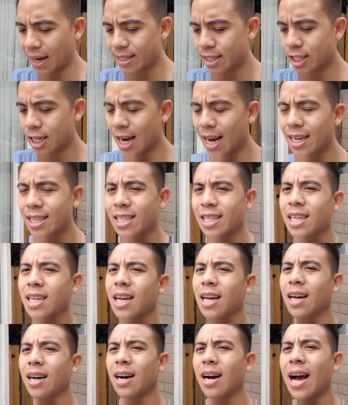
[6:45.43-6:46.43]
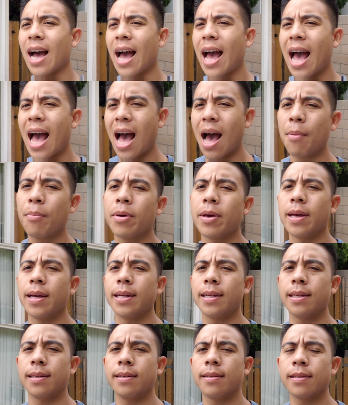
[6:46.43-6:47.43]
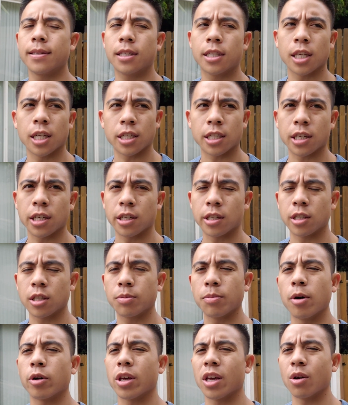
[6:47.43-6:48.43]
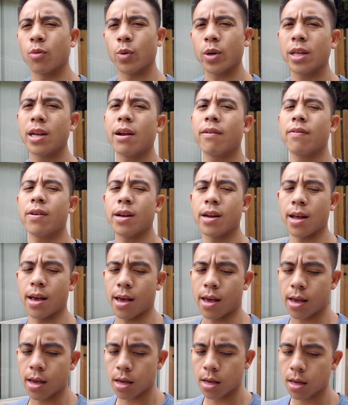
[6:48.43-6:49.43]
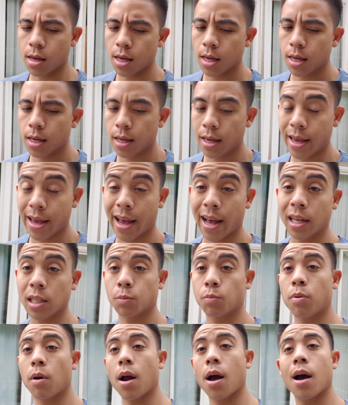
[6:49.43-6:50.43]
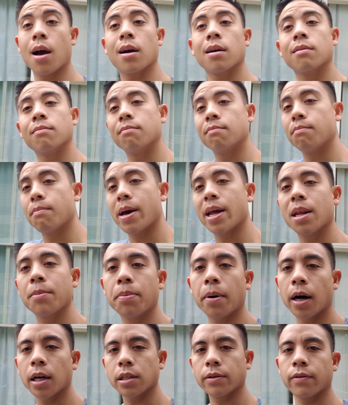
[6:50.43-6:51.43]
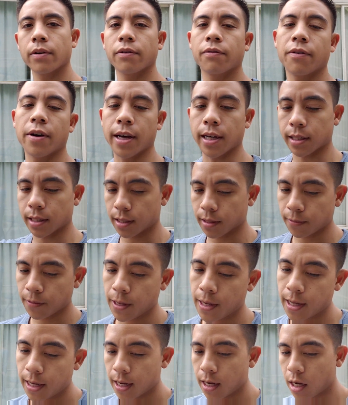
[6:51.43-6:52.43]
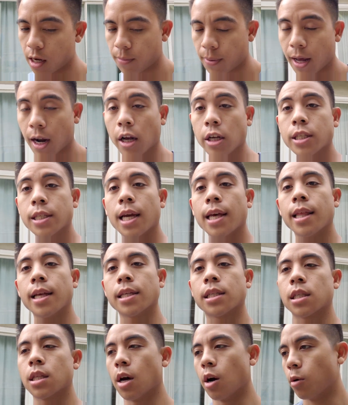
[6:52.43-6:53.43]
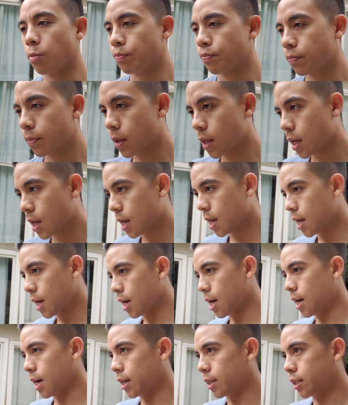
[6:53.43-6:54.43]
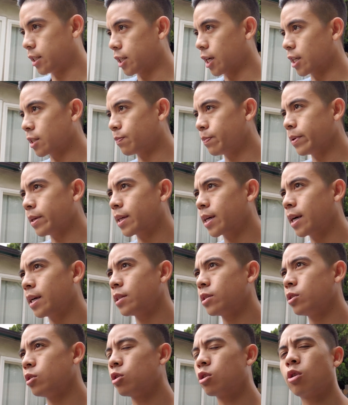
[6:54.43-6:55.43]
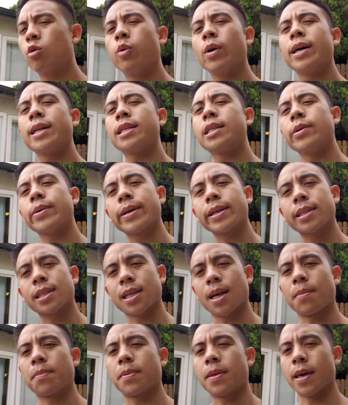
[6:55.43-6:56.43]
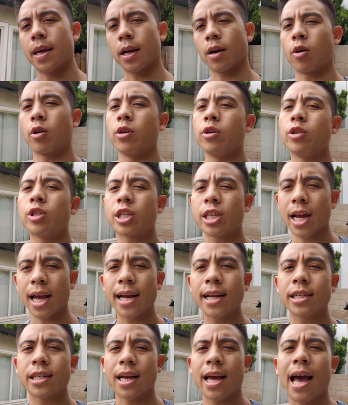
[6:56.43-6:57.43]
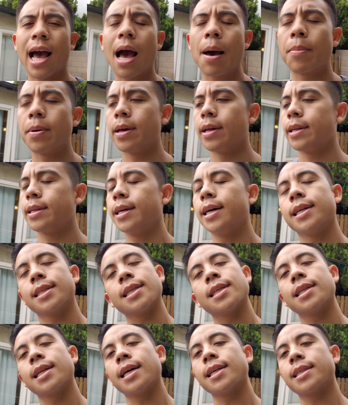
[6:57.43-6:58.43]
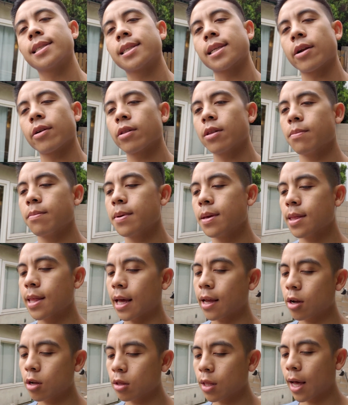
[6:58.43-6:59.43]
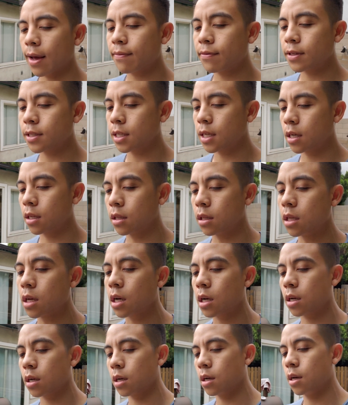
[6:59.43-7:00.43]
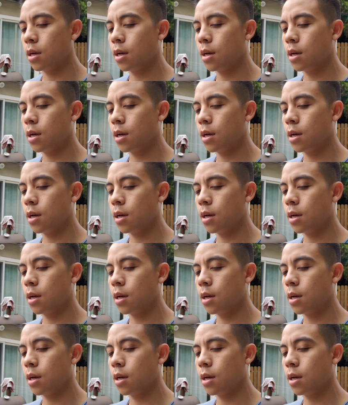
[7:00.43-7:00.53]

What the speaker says: changing a habit such as smoking weed every day, it has brought many positive effects. I'll say this though, just because you quit doing something or you change a habit doesn't necessarily mean that your life is gonna look